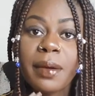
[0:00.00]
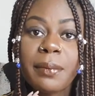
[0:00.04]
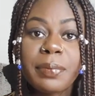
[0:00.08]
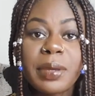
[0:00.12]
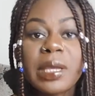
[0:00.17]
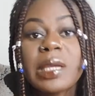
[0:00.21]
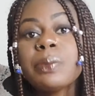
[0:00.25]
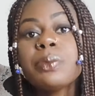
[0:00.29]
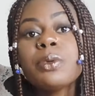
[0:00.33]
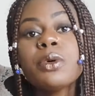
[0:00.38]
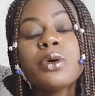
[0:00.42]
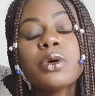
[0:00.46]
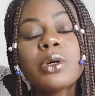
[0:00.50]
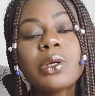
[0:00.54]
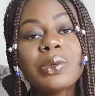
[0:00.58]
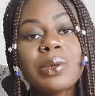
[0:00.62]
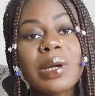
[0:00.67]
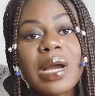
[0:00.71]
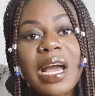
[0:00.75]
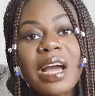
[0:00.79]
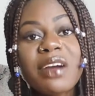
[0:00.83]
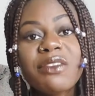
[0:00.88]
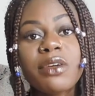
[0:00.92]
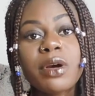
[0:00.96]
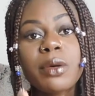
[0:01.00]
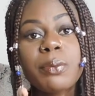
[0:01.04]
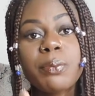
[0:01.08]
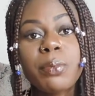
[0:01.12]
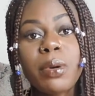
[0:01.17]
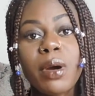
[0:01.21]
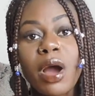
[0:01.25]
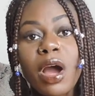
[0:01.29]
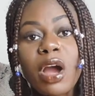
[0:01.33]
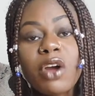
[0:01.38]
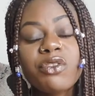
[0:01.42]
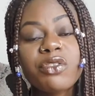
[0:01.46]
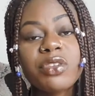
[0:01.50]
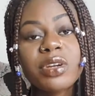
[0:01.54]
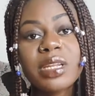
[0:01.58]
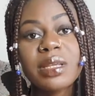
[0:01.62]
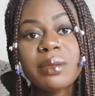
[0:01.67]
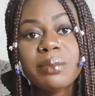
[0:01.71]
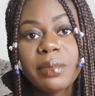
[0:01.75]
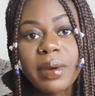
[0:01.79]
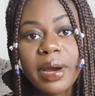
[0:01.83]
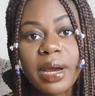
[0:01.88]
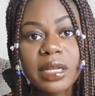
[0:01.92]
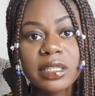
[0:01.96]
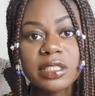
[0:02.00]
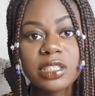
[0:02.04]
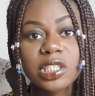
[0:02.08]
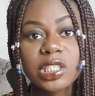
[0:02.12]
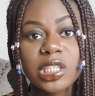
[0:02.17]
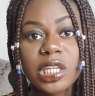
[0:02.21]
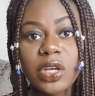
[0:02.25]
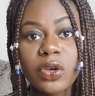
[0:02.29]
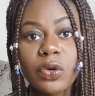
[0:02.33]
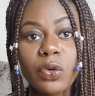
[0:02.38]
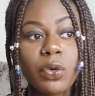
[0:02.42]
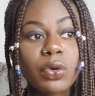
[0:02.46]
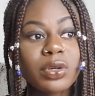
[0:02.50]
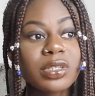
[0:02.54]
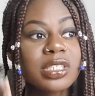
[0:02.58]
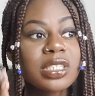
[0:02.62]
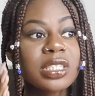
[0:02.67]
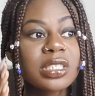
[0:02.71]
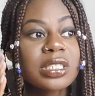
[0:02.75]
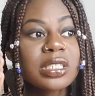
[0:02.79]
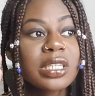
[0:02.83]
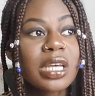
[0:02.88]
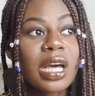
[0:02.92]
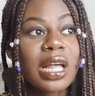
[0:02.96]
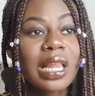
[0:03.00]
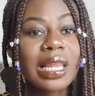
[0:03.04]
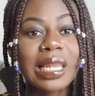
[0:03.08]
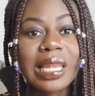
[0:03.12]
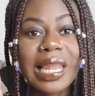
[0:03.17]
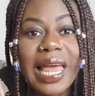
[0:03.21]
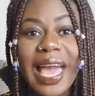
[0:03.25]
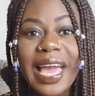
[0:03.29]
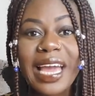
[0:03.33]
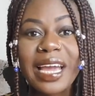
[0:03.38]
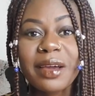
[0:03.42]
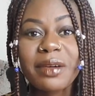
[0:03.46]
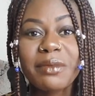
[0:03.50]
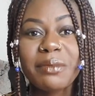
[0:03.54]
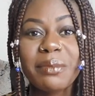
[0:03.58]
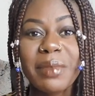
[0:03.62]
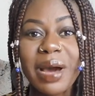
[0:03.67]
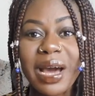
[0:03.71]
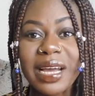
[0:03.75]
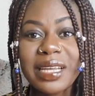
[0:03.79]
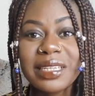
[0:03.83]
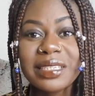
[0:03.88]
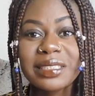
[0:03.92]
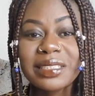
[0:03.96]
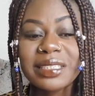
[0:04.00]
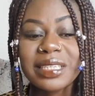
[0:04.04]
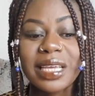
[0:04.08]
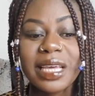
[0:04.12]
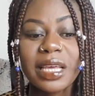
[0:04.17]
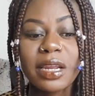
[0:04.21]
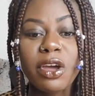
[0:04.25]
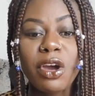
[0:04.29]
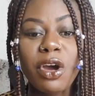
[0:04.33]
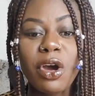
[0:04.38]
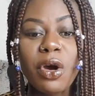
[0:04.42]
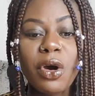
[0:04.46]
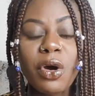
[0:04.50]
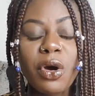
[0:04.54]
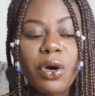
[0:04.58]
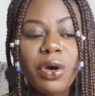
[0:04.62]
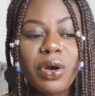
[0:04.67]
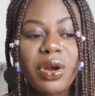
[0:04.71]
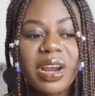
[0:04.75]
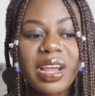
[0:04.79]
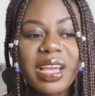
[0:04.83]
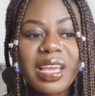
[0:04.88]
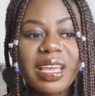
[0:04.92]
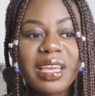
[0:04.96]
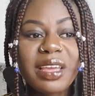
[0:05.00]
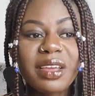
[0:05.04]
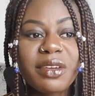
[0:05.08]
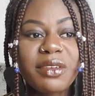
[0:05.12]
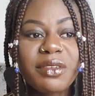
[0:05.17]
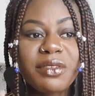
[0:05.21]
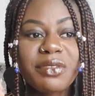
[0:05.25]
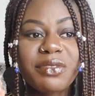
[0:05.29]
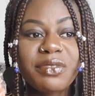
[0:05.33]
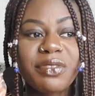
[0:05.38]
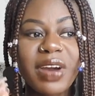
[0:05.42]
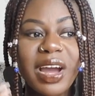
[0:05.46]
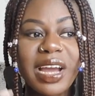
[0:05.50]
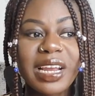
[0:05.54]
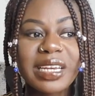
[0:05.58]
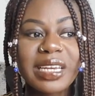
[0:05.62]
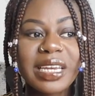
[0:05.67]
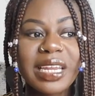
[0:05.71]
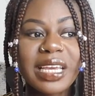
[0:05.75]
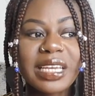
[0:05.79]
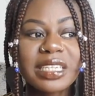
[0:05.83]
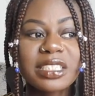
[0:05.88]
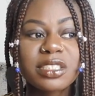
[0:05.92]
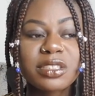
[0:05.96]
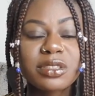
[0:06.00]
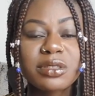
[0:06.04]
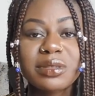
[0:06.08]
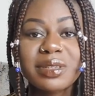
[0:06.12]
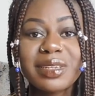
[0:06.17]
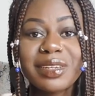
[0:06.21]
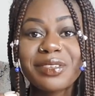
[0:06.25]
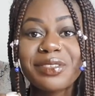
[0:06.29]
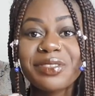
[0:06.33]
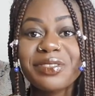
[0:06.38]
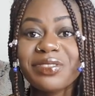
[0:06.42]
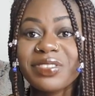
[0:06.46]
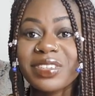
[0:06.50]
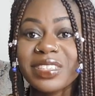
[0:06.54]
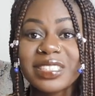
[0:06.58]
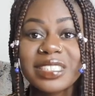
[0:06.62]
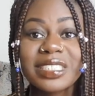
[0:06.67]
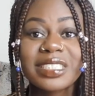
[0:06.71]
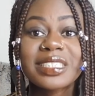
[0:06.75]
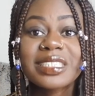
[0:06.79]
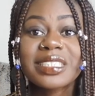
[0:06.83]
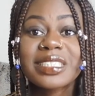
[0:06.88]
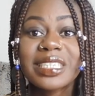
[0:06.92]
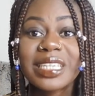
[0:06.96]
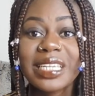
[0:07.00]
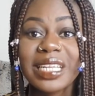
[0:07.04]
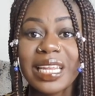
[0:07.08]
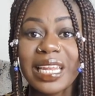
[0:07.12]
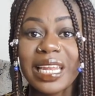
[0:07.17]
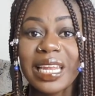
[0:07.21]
People who have a poverty mindset or just a lack mindset or a financial deficiency